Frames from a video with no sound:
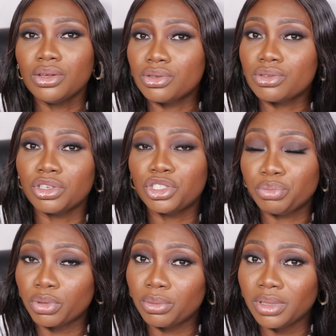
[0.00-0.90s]

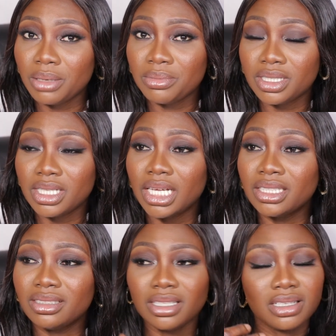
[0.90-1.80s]
such problems,
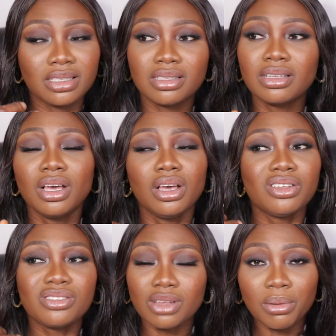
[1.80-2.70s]
then it's
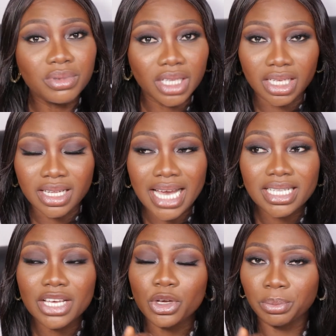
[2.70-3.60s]
something,
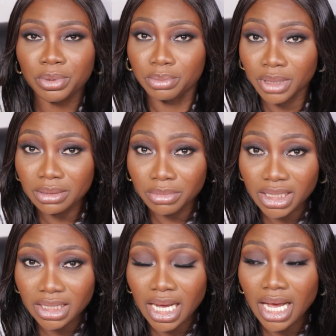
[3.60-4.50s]
either your prepaid
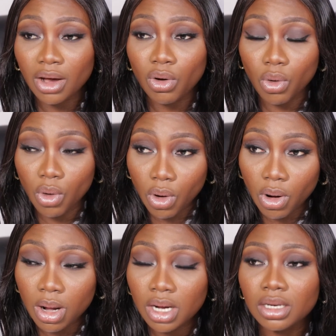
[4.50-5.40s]
meter
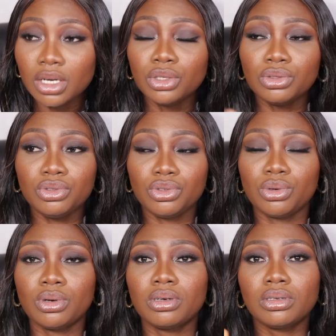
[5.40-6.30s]
or
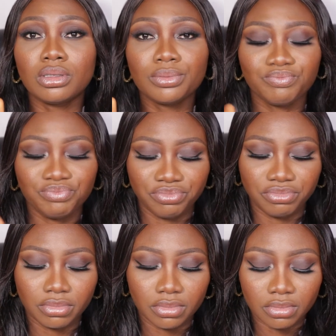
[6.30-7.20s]
your,
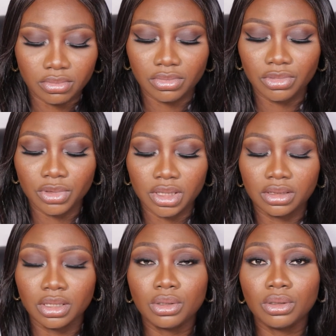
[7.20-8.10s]
what
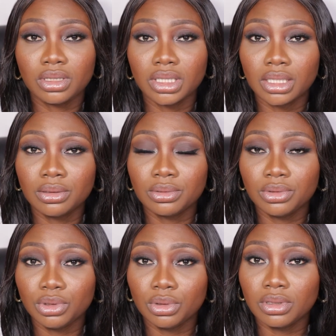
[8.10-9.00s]
is it called now,
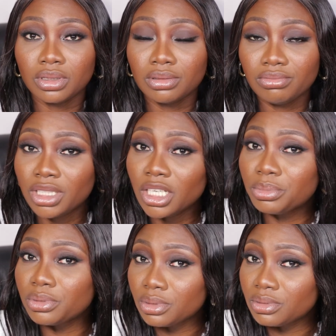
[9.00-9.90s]
your
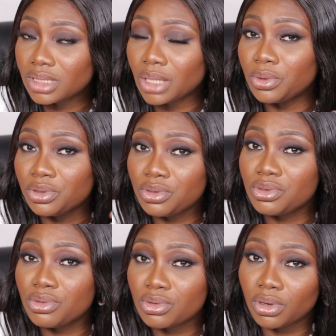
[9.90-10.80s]
cable that was
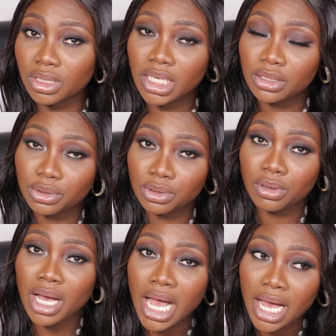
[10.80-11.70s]
used to connect to
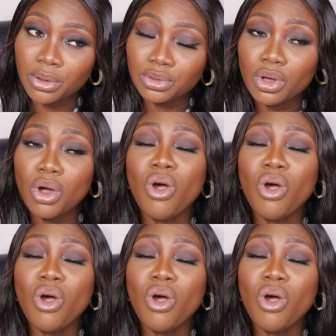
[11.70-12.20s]
your house.